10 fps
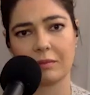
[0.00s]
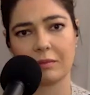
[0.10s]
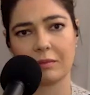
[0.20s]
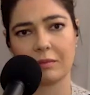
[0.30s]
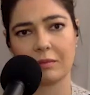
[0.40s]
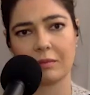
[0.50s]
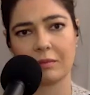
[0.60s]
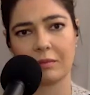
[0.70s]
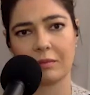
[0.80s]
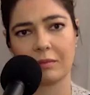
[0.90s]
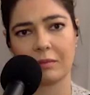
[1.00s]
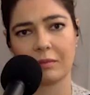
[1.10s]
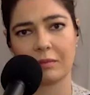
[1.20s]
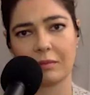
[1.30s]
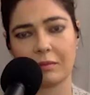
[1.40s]

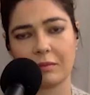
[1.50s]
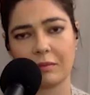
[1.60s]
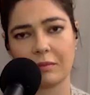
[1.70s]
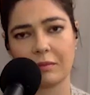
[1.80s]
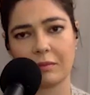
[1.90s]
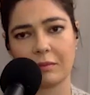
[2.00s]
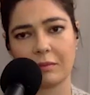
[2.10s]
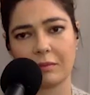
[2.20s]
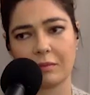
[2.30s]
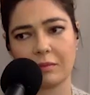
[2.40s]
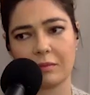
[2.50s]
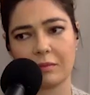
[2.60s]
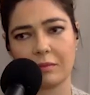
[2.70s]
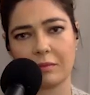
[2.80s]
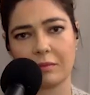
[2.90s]

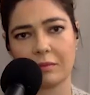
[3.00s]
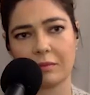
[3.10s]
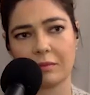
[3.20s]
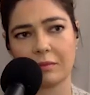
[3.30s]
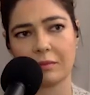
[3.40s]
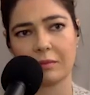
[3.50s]
(not speaking)